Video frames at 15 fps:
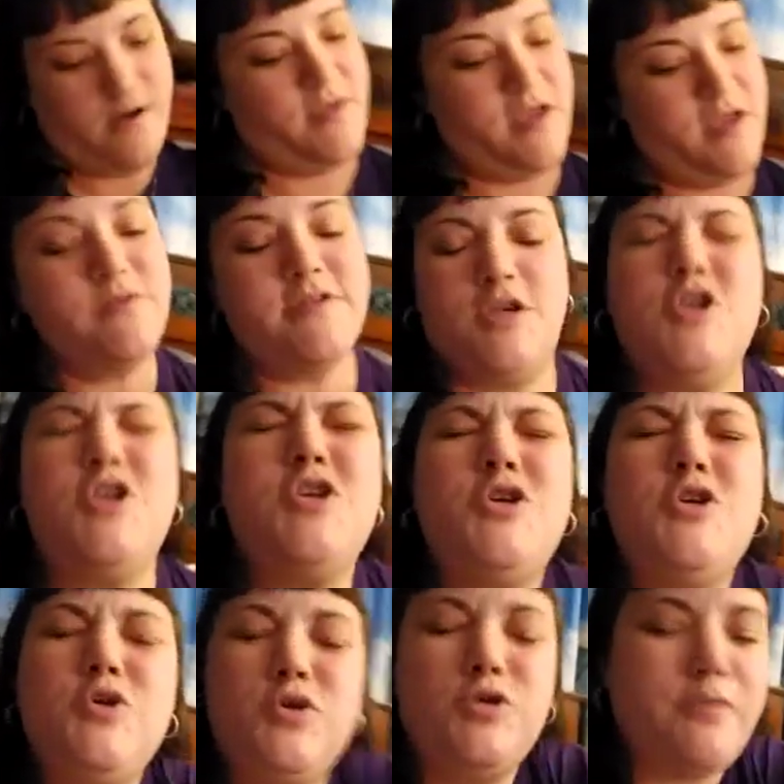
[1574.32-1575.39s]
it was a
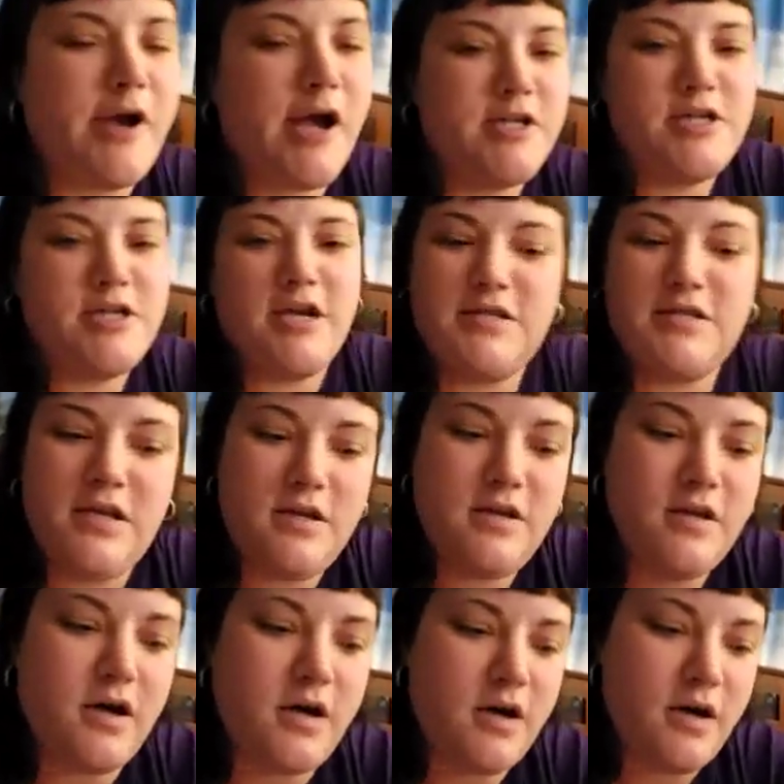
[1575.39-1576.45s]
huge project. And
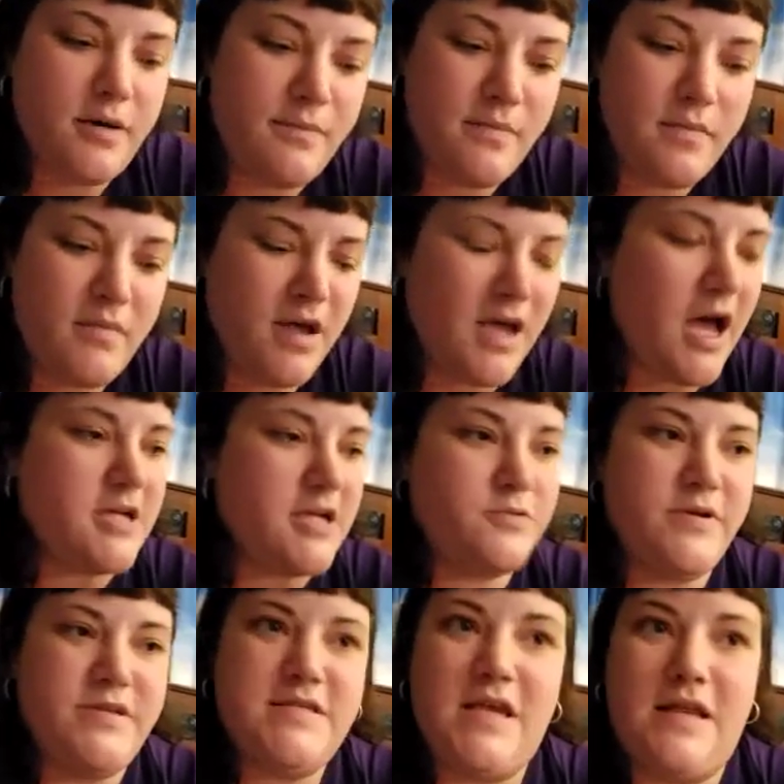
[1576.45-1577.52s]
gosh,
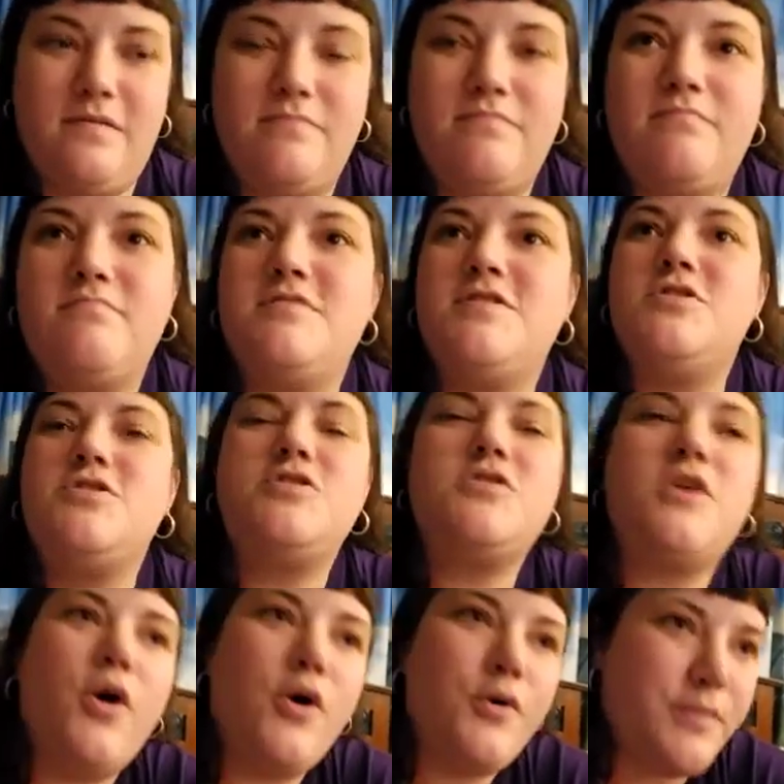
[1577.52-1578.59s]
we sent
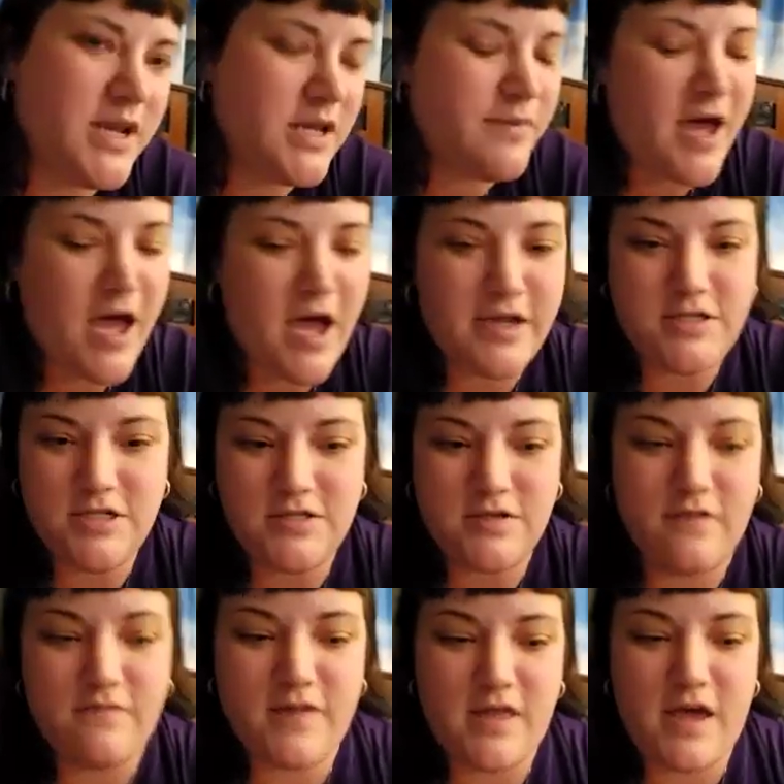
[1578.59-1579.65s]
so many packages
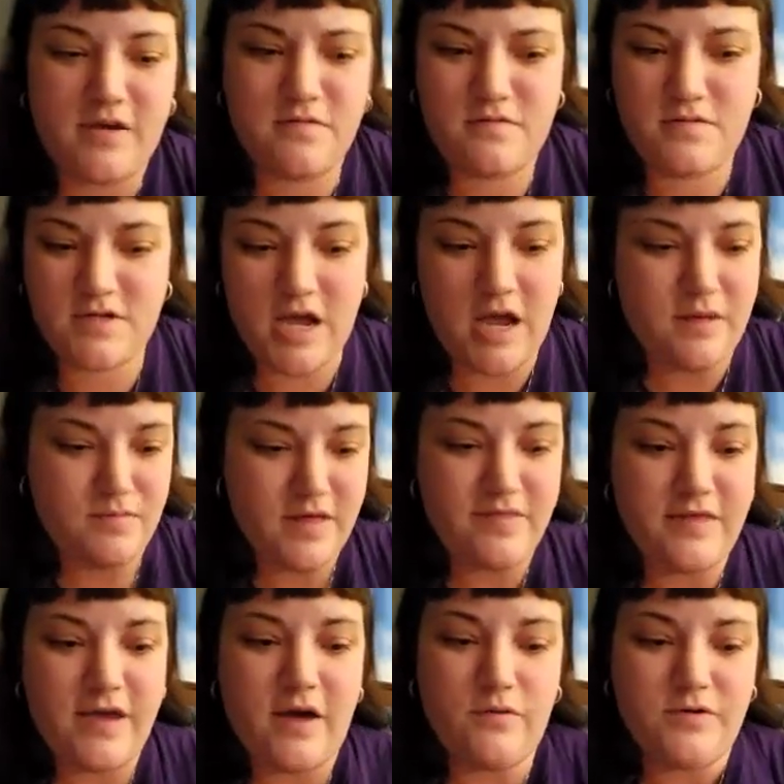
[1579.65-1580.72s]
over that time
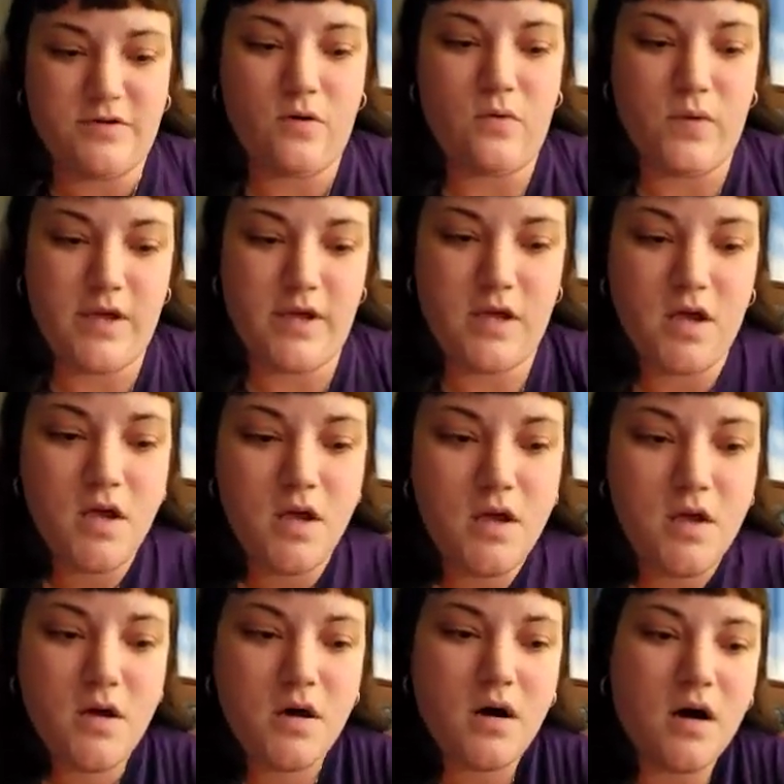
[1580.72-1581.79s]
that was going.
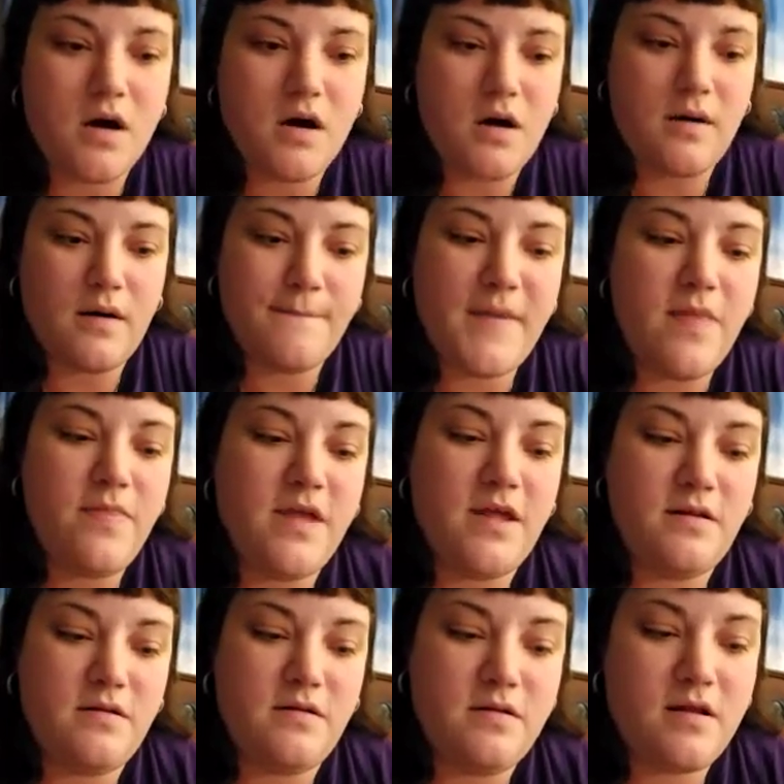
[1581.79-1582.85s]
And
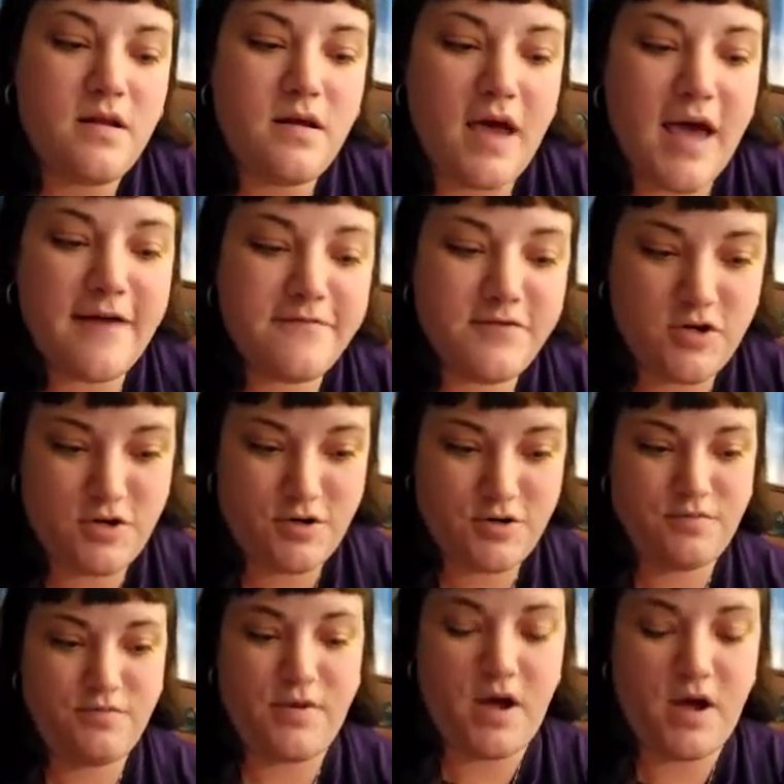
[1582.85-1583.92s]
then
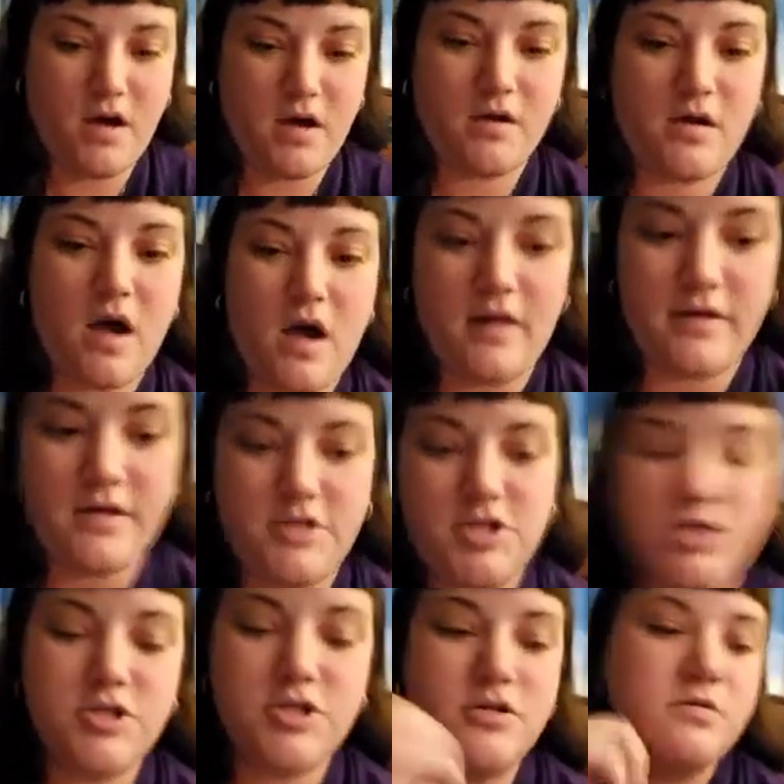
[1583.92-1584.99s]
after
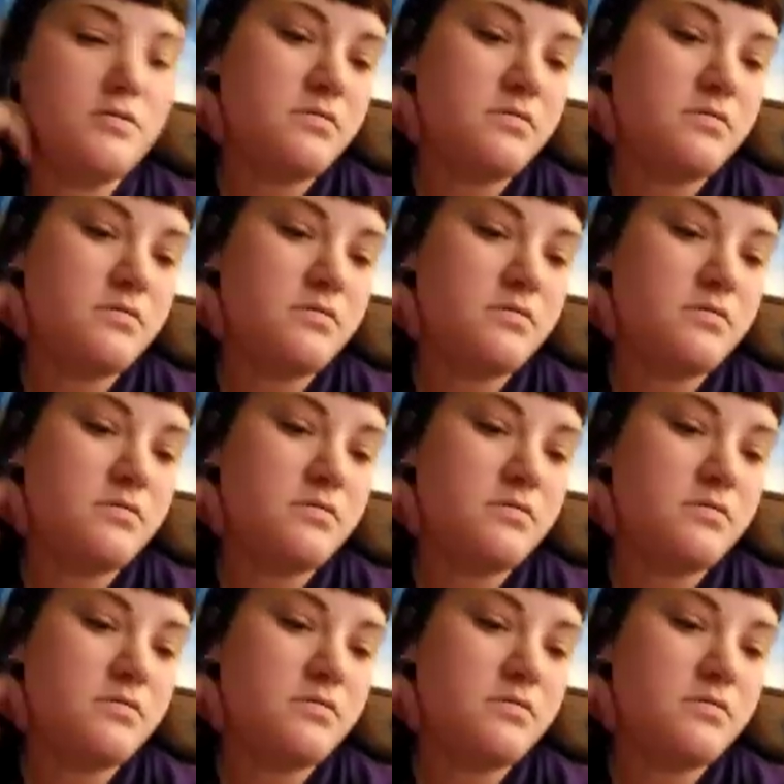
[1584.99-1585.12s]
college